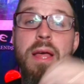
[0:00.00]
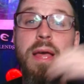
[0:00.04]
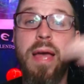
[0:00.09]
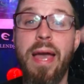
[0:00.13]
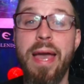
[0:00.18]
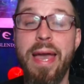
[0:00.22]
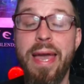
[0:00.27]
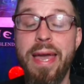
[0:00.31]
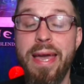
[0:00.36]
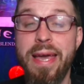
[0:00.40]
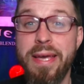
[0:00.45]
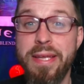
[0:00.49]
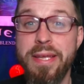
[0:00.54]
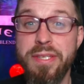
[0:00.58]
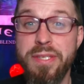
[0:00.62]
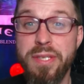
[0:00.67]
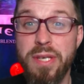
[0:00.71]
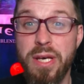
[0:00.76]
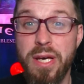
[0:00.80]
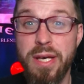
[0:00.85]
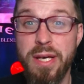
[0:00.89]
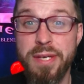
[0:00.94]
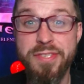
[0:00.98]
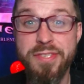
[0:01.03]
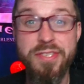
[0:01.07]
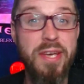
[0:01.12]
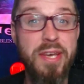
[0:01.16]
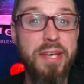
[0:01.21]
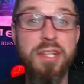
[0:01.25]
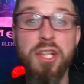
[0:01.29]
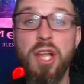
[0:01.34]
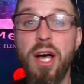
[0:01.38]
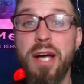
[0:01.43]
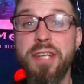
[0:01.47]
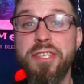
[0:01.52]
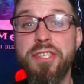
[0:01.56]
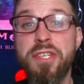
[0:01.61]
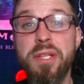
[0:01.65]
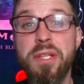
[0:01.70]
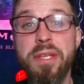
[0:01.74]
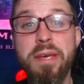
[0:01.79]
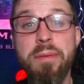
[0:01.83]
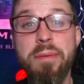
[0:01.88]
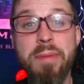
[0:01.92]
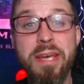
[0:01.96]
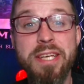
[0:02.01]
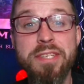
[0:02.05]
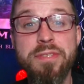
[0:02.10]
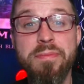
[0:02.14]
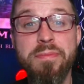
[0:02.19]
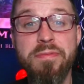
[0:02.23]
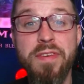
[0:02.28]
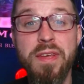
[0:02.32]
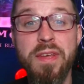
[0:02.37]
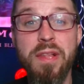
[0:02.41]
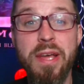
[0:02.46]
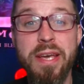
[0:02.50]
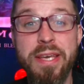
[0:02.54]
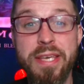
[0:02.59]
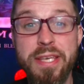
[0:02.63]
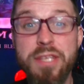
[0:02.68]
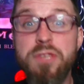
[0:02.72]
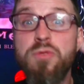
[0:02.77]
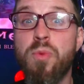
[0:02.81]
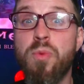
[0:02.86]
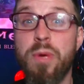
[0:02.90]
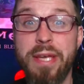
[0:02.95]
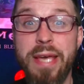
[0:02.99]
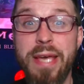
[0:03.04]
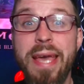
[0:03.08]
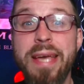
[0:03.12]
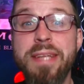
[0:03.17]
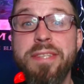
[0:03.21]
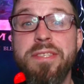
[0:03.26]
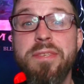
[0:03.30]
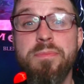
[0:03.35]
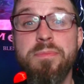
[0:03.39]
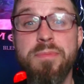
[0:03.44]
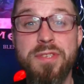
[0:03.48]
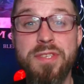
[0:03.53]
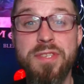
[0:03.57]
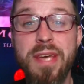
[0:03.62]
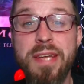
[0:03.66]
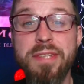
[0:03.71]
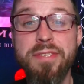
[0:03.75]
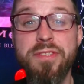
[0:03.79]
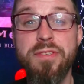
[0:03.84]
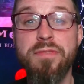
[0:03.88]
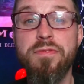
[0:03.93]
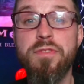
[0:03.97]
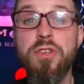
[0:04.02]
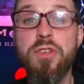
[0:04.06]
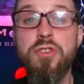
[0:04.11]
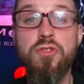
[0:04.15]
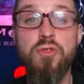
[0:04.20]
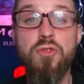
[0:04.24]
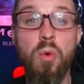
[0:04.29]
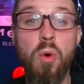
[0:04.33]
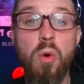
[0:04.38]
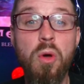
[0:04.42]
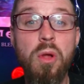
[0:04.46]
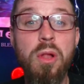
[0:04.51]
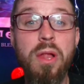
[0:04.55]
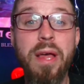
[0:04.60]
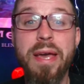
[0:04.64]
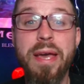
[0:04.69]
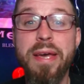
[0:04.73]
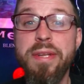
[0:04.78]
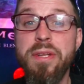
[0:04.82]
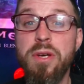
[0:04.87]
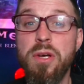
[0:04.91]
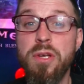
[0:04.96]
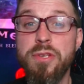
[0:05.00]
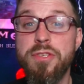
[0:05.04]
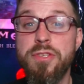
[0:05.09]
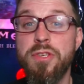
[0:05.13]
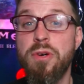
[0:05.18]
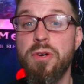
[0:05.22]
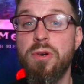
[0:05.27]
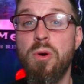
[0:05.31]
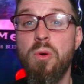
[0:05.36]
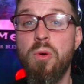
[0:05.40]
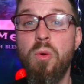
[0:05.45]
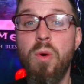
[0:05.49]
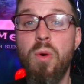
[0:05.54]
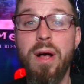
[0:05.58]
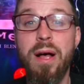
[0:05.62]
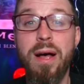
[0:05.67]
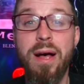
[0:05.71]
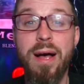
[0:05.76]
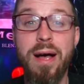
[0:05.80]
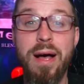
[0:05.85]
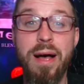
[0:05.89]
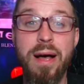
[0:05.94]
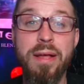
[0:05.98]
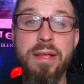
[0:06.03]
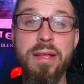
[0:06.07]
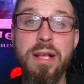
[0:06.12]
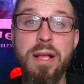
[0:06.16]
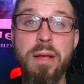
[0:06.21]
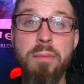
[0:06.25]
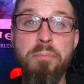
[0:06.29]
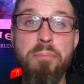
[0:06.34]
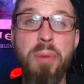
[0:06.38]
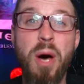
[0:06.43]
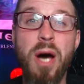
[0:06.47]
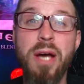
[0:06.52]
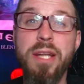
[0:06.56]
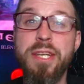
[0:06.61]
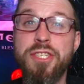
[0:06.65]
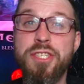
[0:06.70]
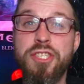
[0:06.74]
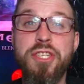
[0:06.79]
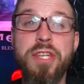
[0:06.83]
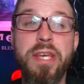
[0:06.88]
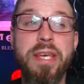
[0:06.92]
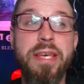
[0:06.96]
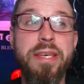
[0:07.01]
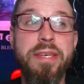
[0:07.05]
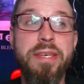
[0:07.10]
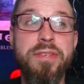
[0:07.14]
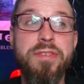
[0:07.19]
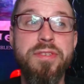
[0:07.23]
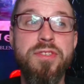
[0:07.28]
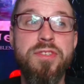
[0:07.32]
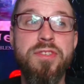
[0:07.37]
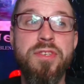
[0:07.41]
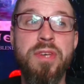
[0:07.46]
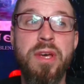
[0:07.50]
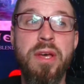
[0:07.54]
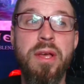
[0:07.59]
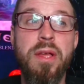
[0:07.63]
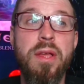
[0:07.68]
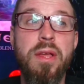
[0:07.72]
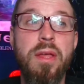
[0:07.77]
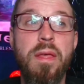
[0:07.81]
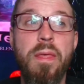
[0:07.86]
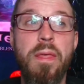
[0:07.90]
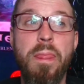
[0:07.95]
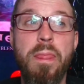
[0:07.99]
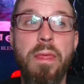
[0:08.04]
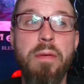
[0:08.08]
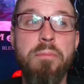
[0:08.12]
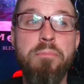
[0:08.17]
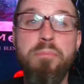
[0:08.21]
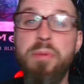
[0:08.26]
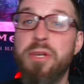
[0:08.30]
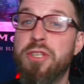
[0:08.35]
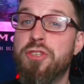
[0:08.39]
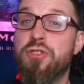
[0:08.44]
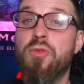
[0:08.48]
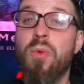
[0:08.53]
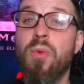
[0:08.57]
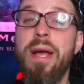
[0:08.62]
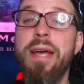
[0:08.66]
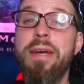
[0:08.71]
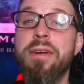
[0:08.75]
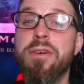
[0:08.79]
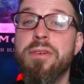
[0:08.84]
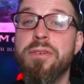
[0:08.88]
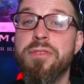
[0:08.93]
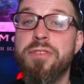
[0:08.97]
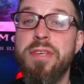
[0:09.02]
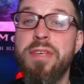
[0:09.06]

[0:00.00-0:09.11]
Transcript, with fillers: And uh, psychologically, it makes him feel like he's regained some sense of control and also uh, punished his betrayers,